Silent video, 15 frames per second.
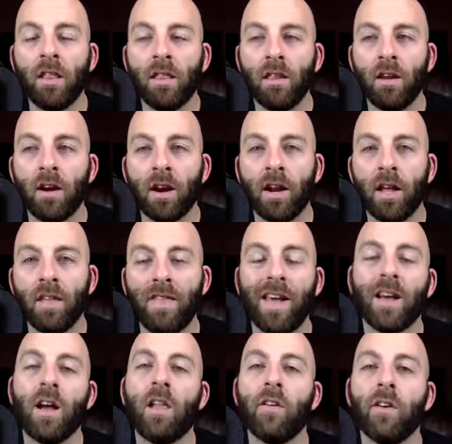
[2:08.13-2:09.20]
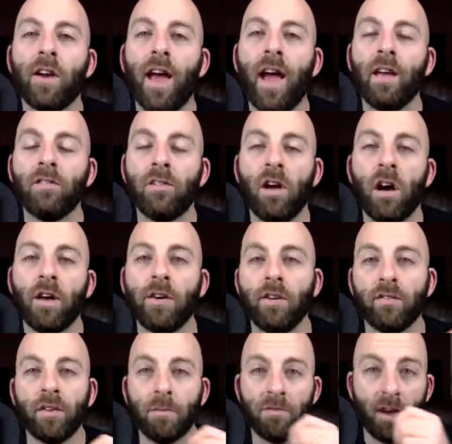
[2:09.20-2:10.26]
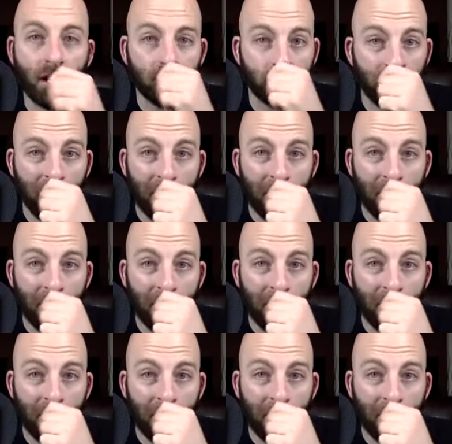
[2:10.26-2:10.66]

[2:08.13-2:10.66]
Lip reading: you're going to get that color cast on your subjects.